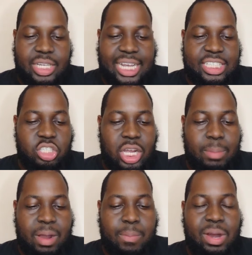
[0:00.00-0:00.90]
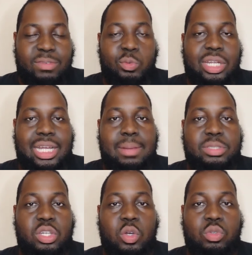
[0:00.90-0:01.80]
like I said, it's all about preference when it
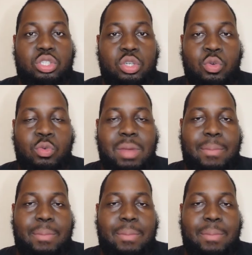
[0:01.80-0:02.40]
comes to those two.